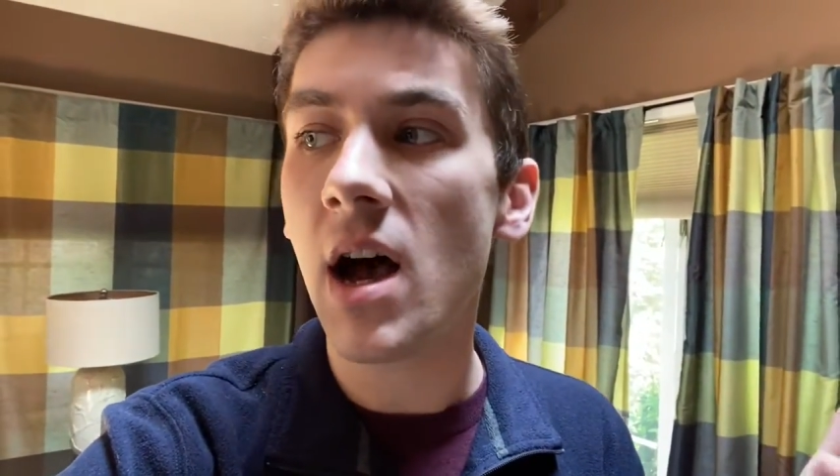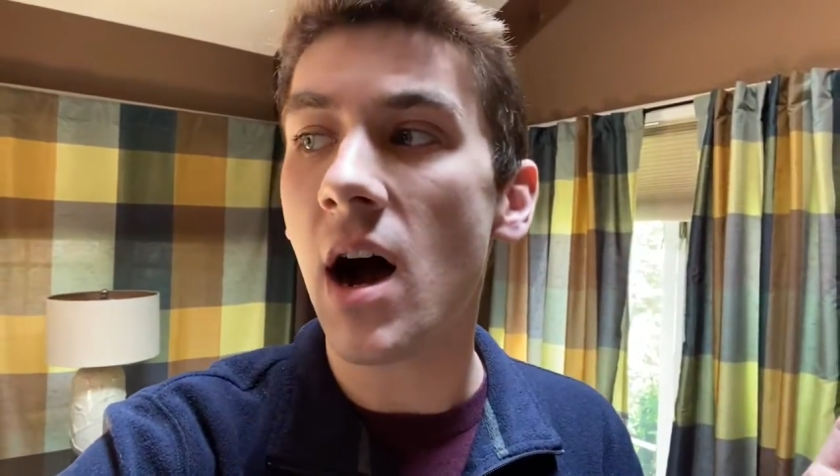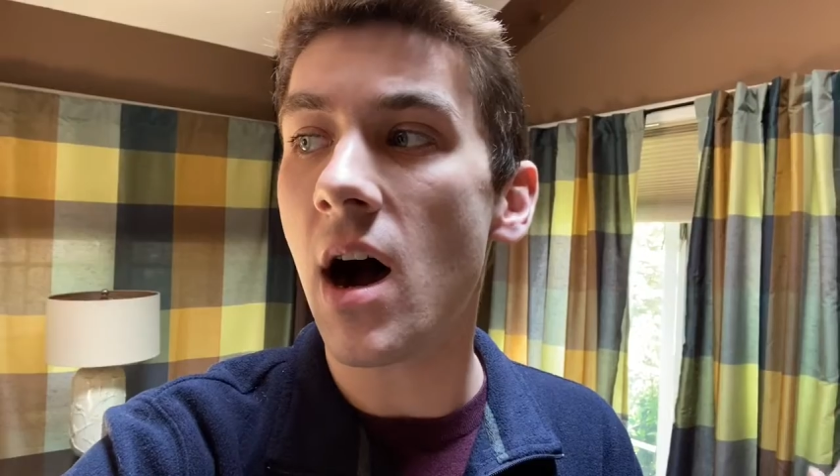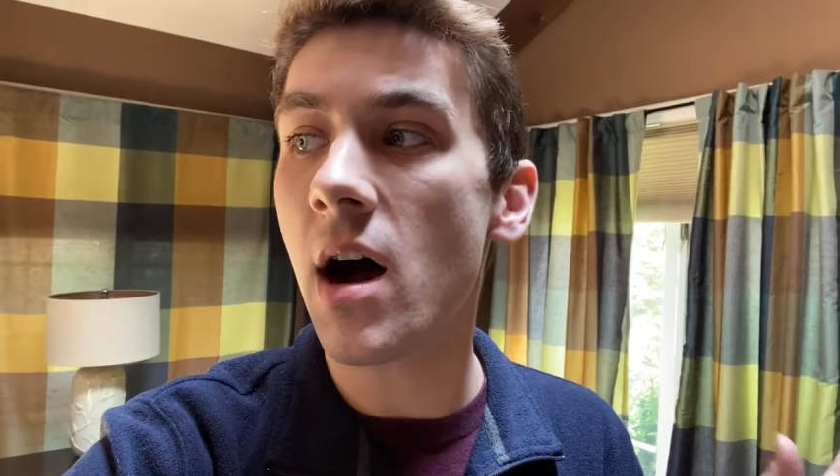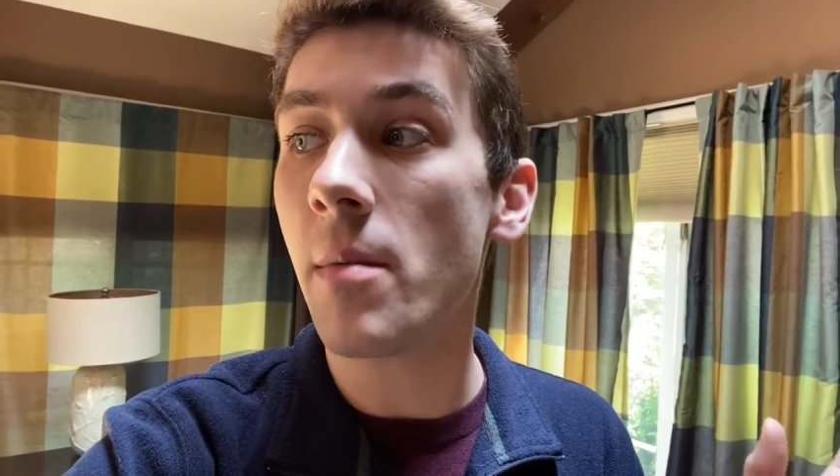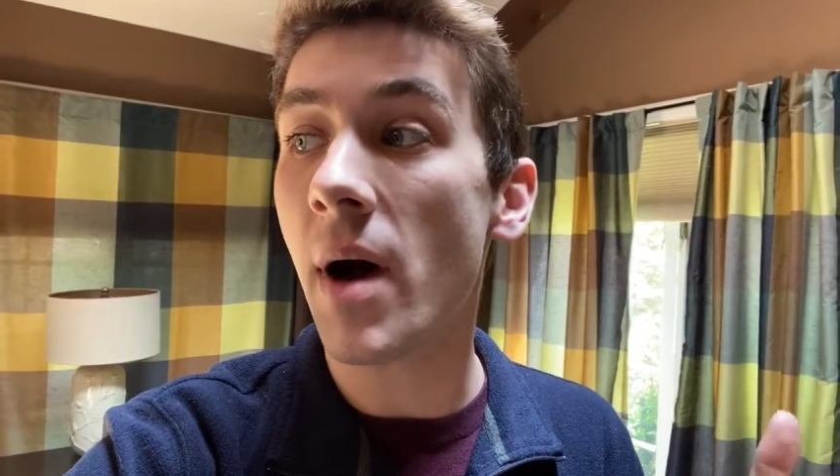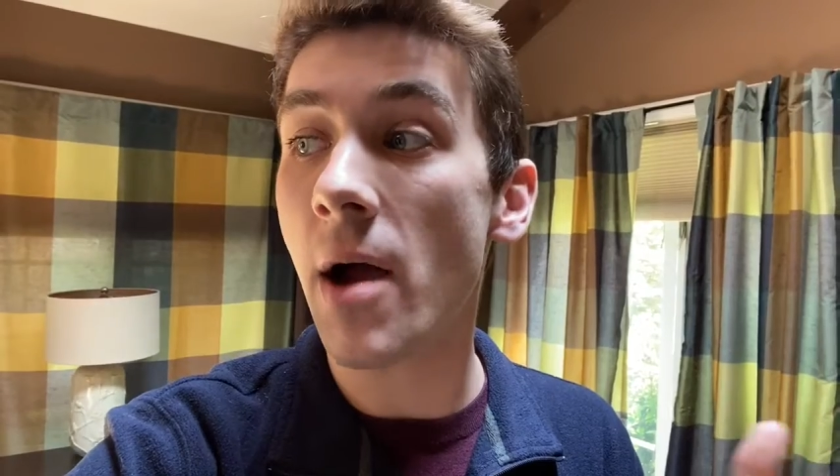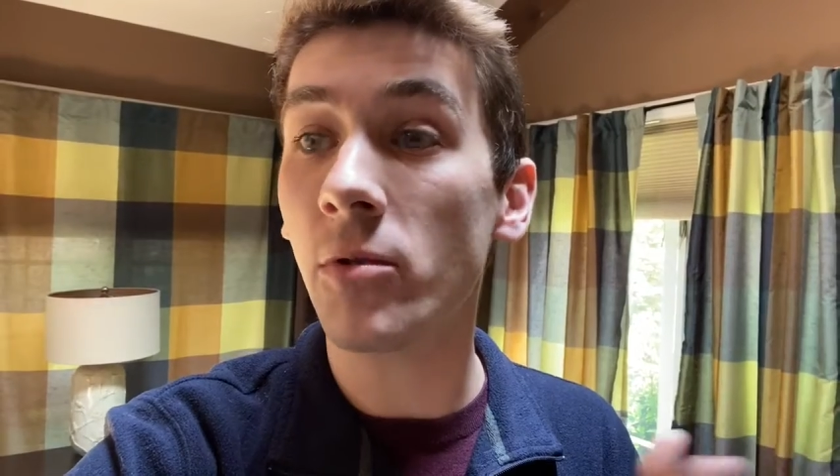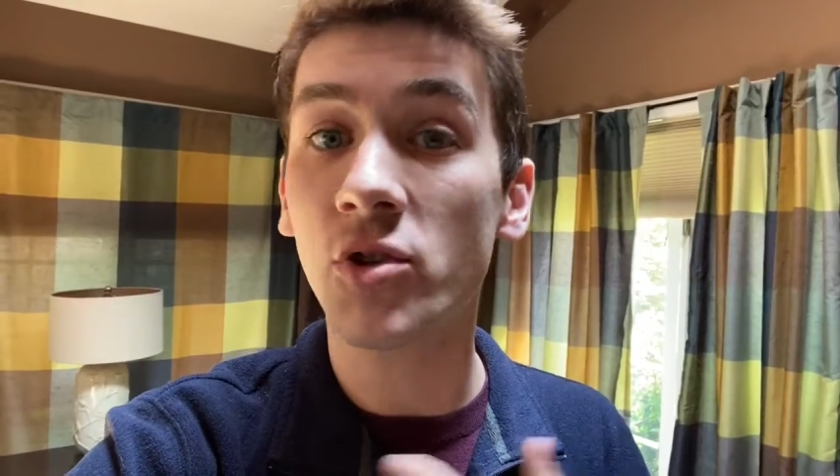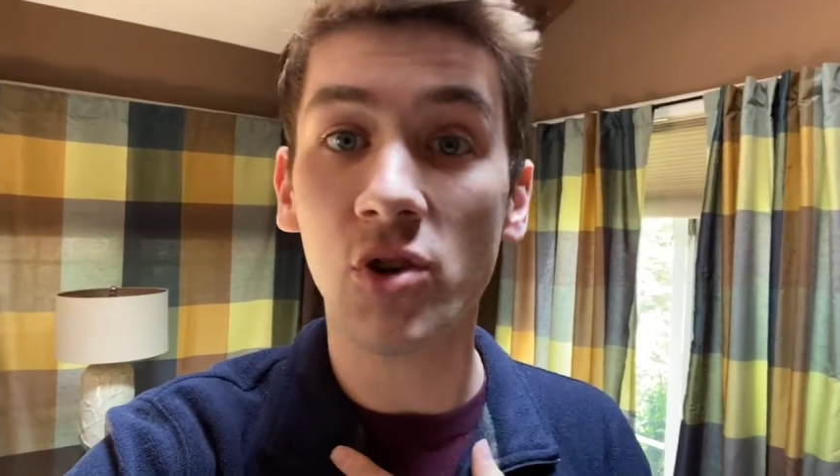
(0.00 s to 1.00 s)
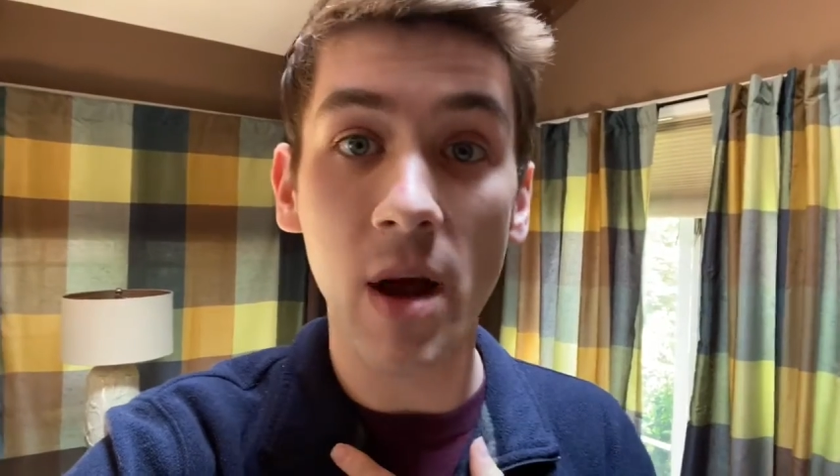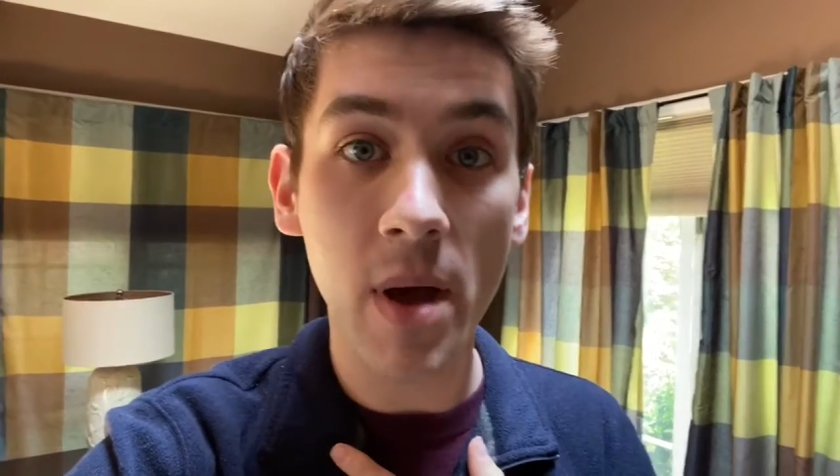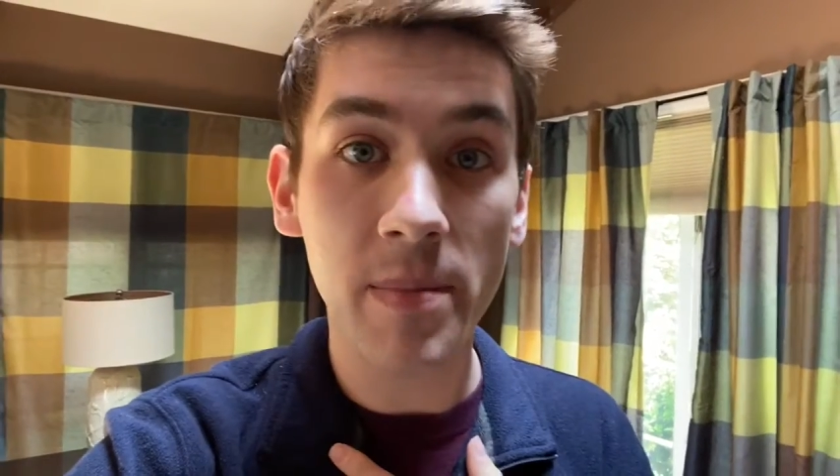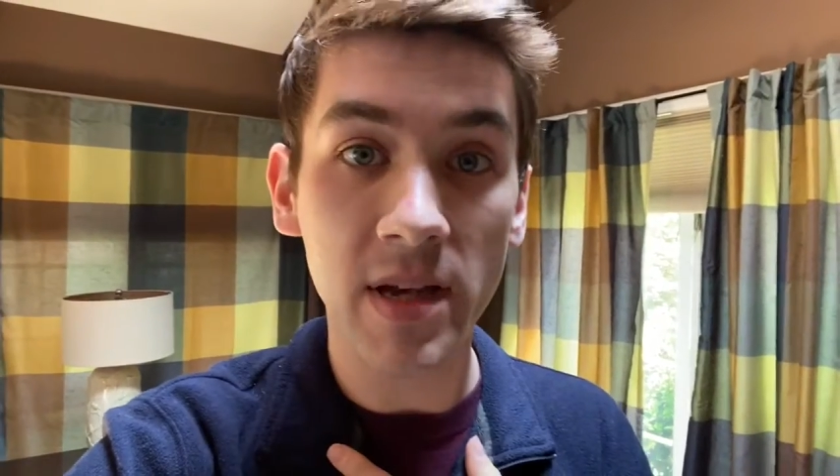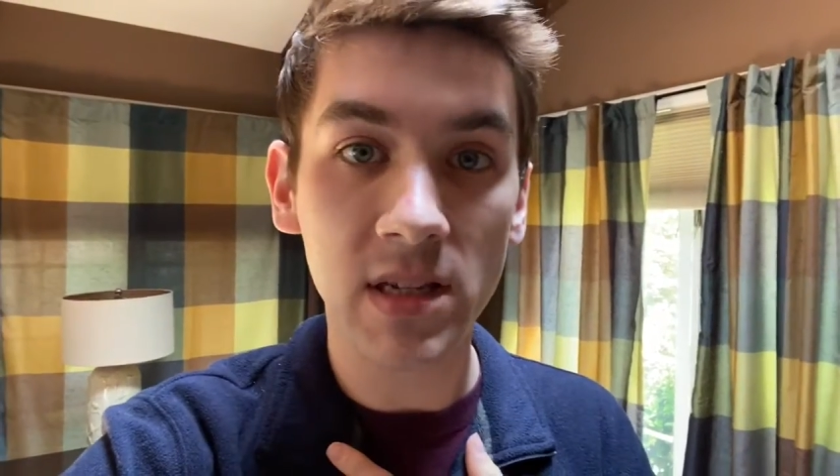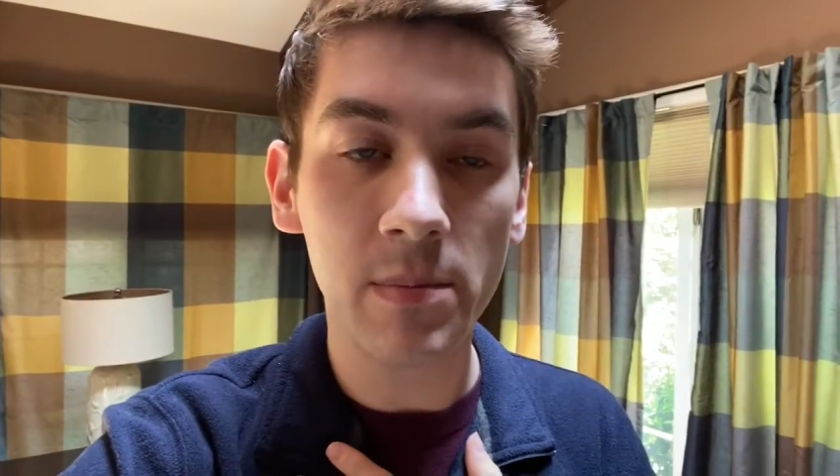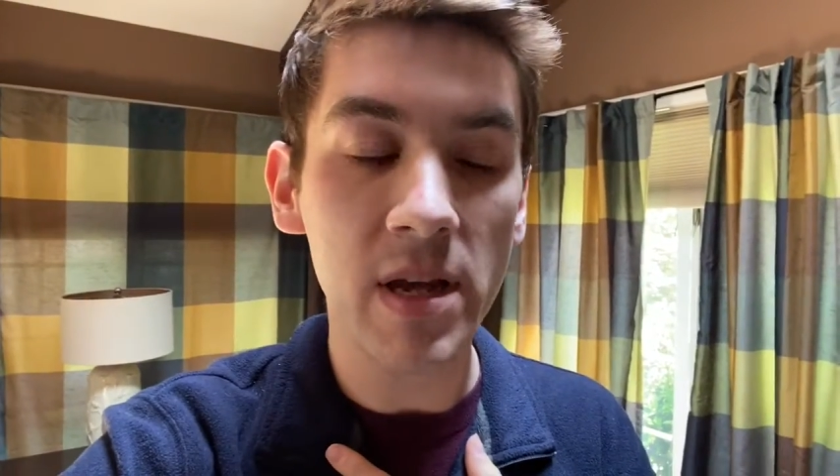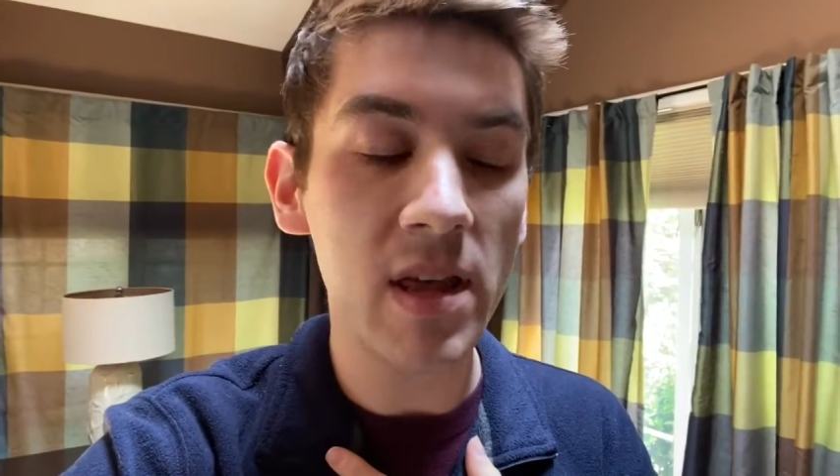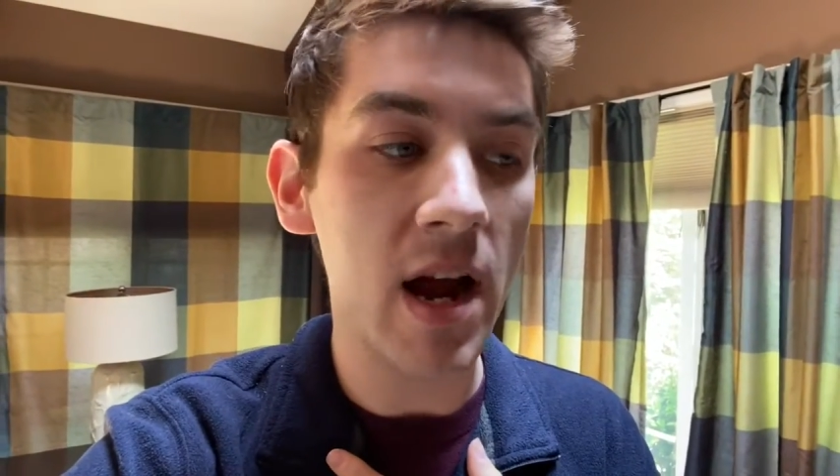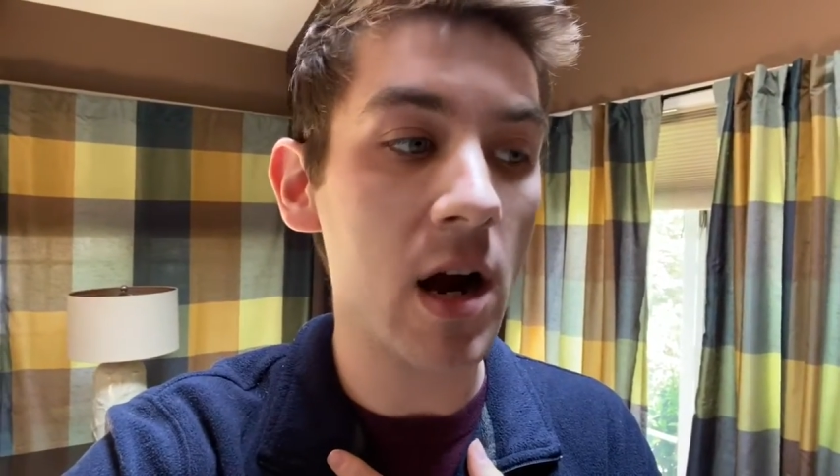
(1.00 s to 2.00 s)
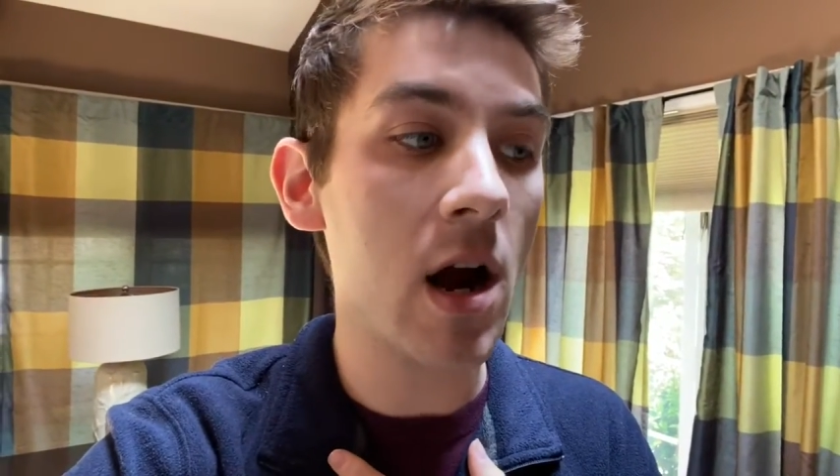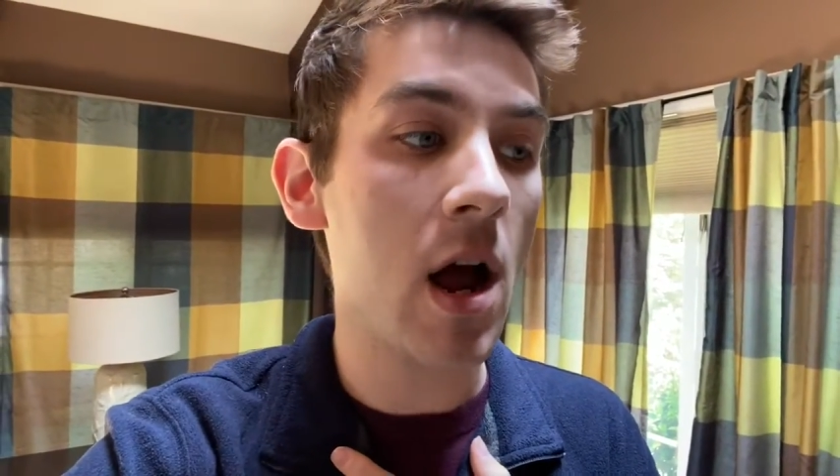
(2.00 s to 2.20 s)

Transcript: I will try my best to be there.